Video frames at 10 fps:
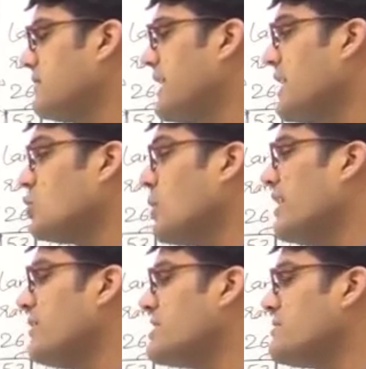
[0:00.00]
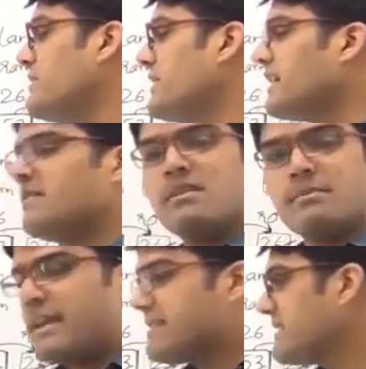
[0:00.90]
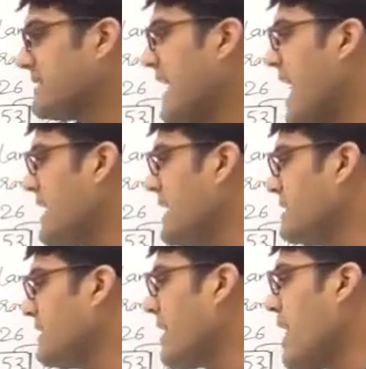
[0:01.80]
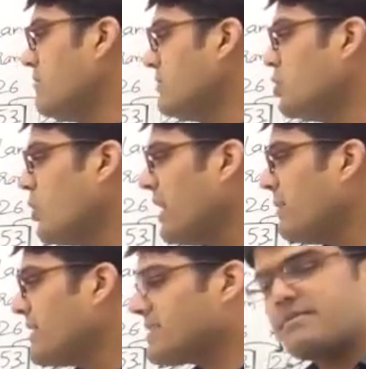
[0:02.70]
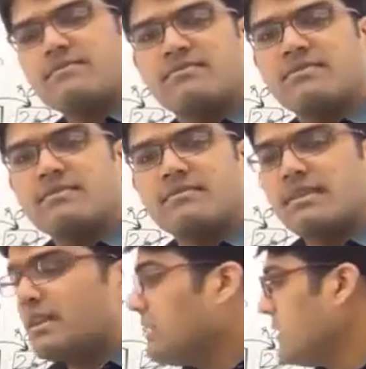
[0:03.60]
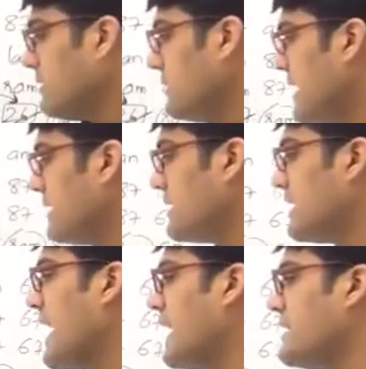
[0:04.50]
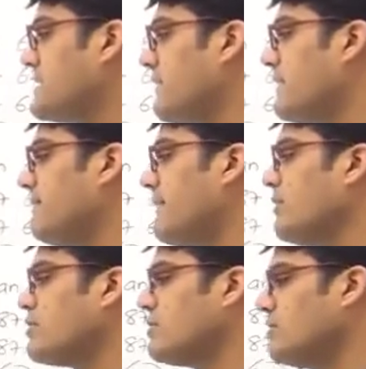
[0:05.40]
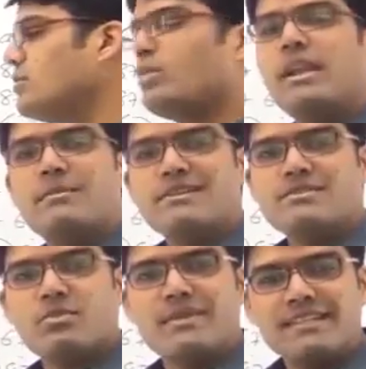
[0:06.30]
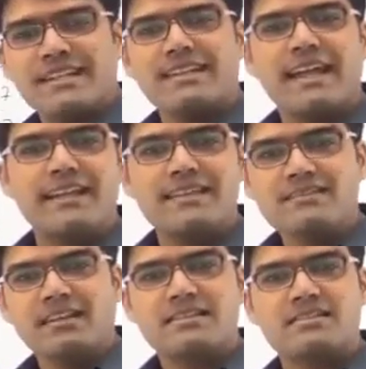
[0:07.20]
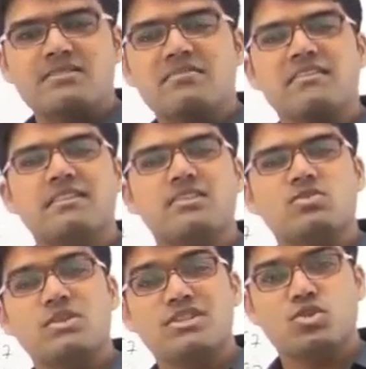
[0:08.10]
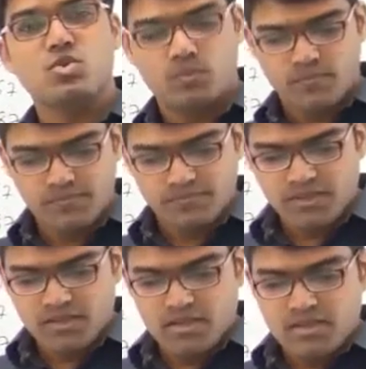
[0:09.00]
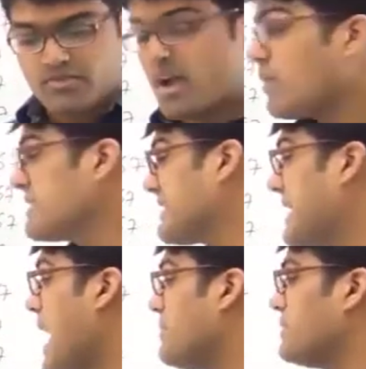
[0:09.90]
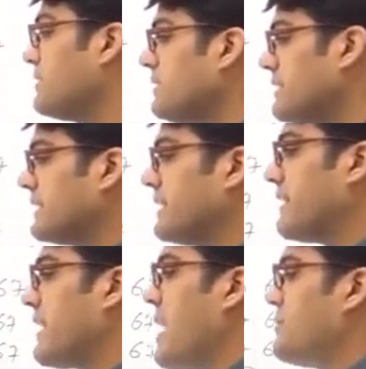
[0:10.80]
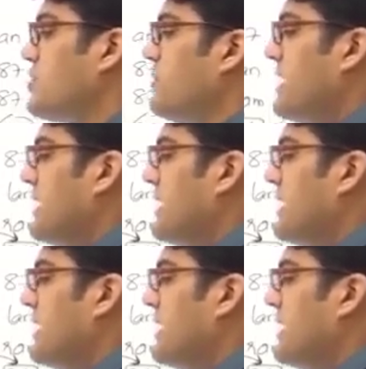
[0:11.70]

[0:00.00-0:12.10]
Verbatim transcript: there are two elements between the given pairs. Can and cram, two elements. Then clan 75 also 12 elements. So basically the idea is the distance between these two is 2. So how is rap related? Rap should be